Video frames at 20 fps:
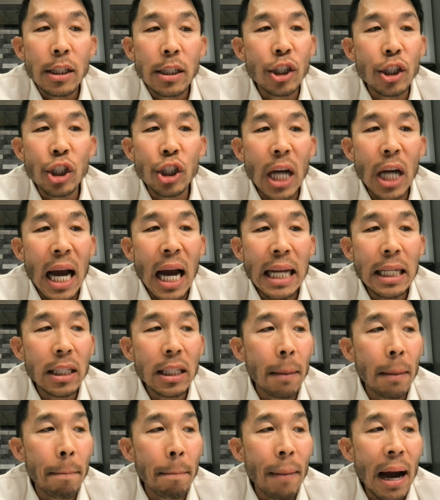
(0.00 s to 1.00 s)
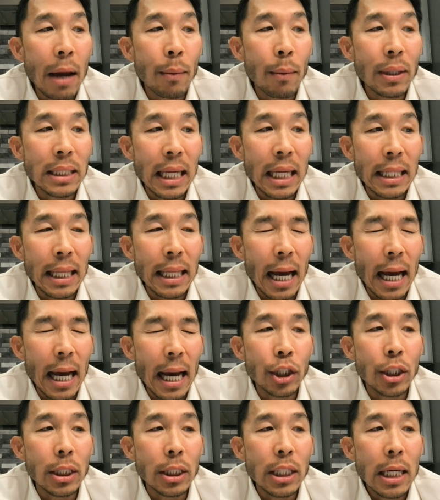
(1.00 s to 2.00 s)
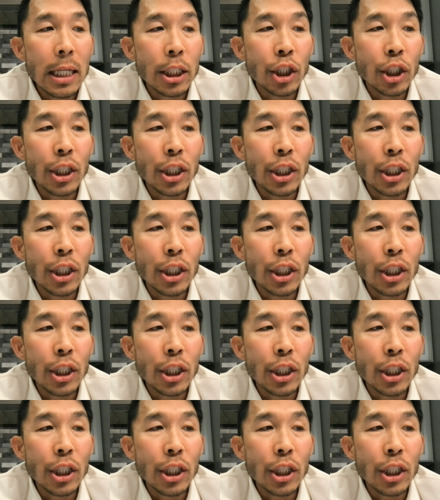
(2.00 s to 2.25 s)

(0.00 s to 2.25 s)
to shine into the byways and the hedges,